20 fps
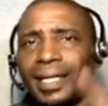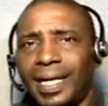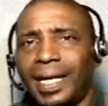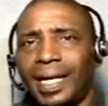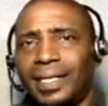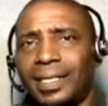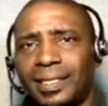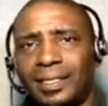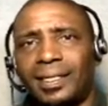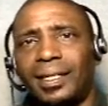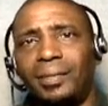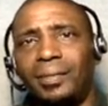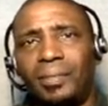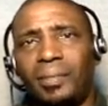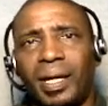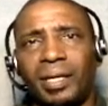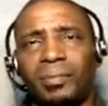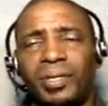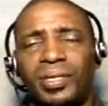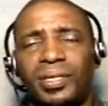Kansas City
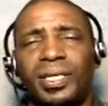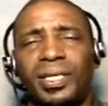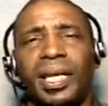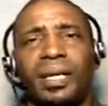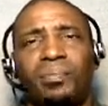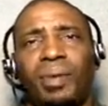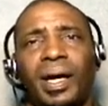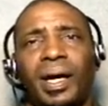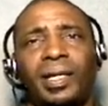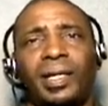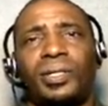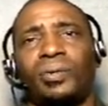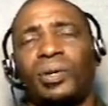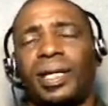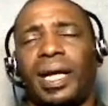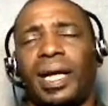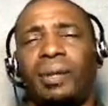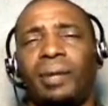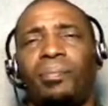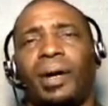made a mistake by
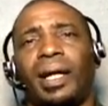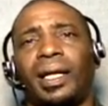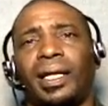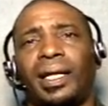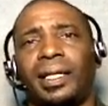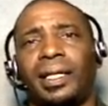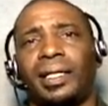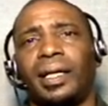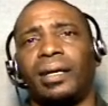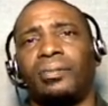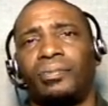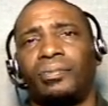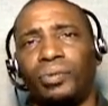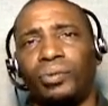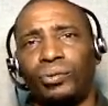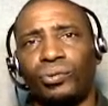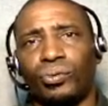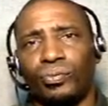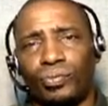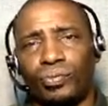doing that, by letting our
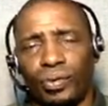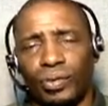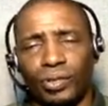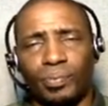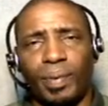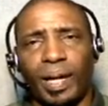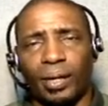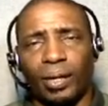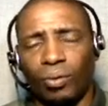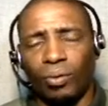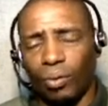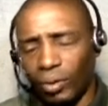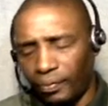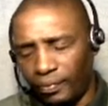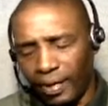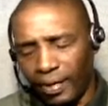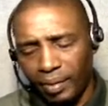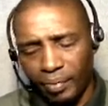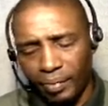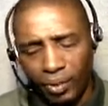future first ballot Hall
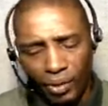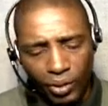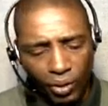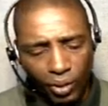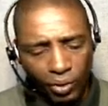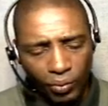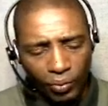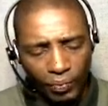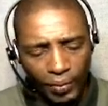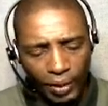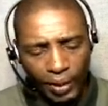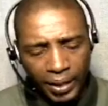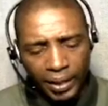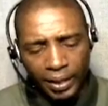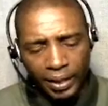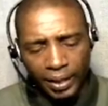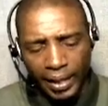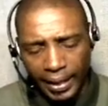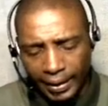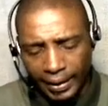of Famer go
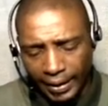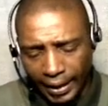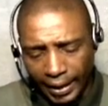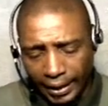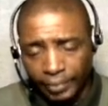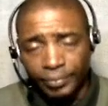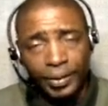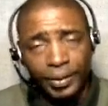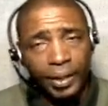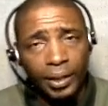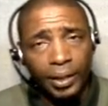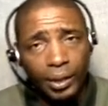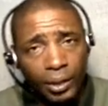like that.